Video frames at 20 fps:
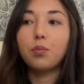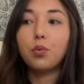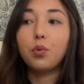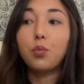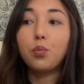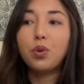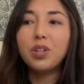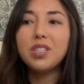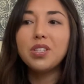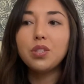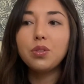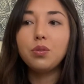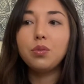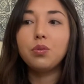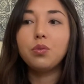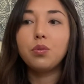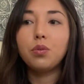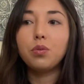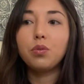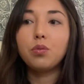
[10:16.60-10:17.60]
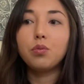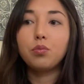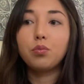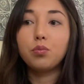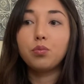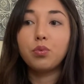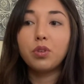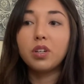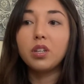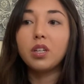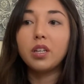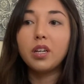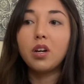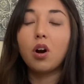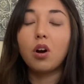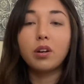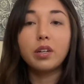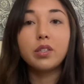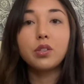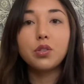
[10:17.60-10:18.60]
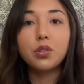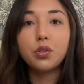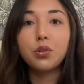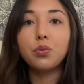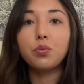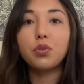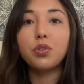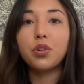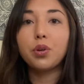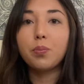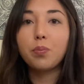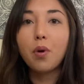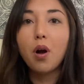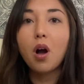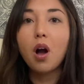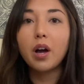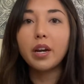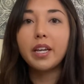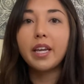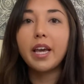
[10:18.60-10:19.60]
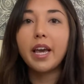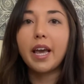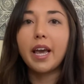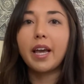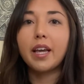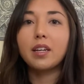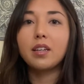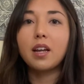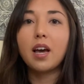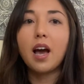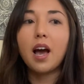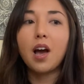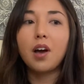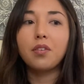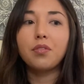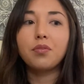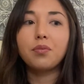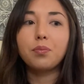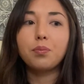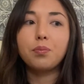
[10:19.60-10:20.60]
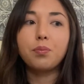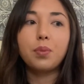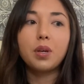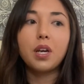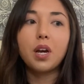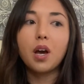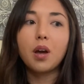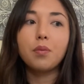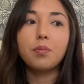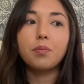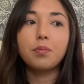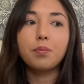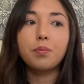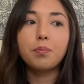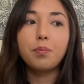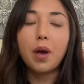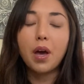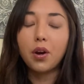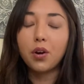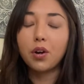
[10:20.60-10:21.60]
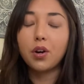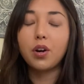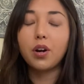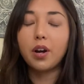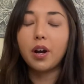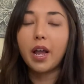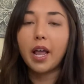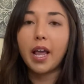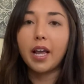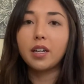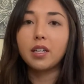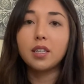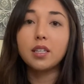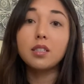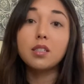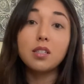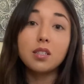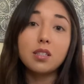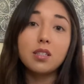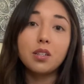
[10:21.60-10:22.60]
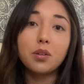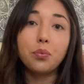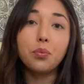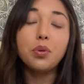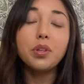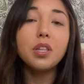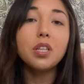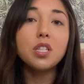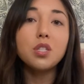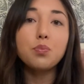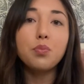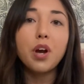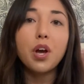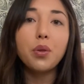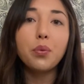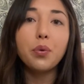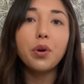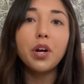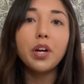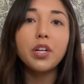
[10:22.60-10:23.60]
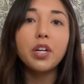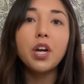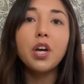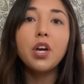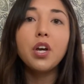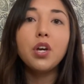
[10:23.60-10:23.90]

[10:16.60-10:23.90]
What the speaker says: Once you really are in tune with your body and have become better and consistent with this breath work,